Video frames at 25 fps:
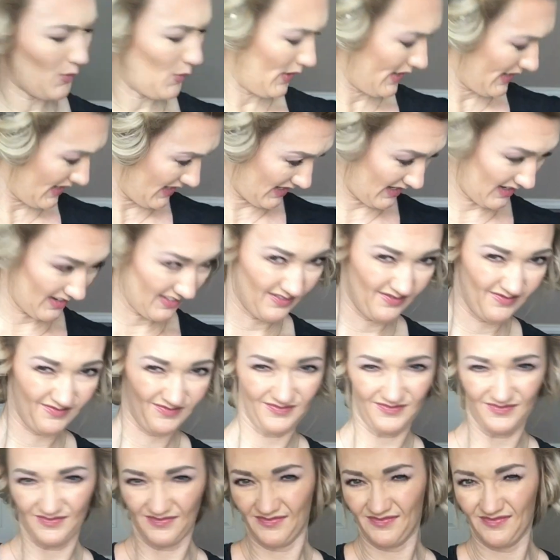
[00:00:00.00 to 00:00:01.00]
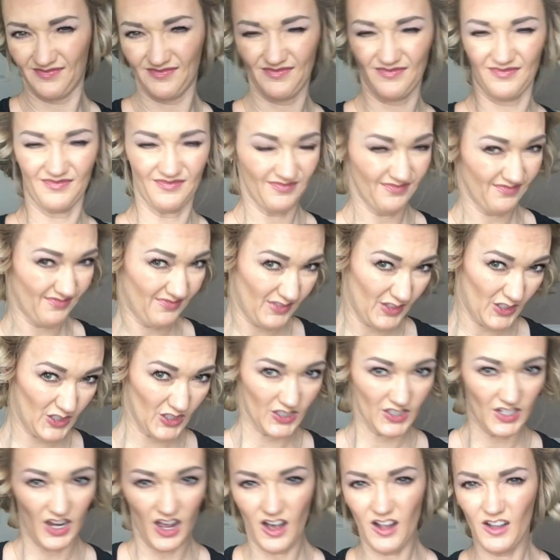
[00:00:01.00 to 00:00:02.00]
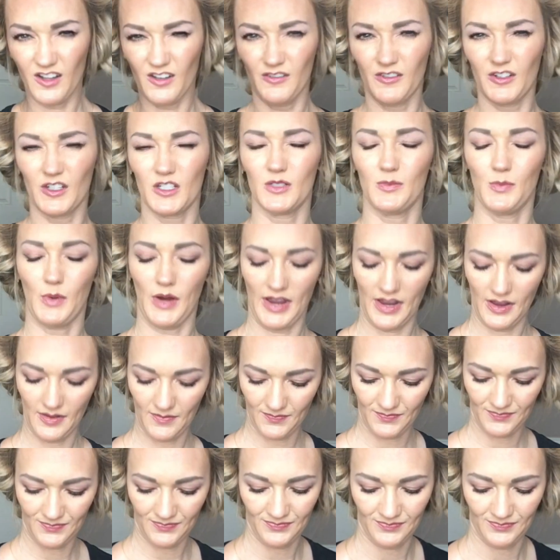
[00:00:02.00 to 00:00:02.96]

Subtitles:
quick, just all over spray.